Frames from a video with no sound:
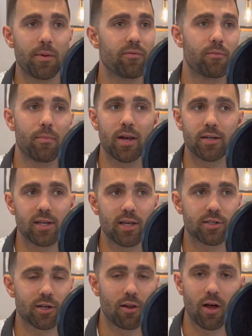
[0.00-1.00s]
Even
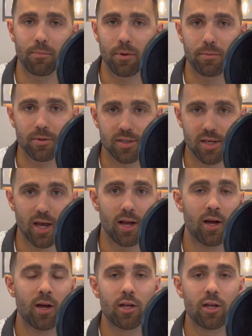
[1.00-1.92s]
meditation, a lot of people say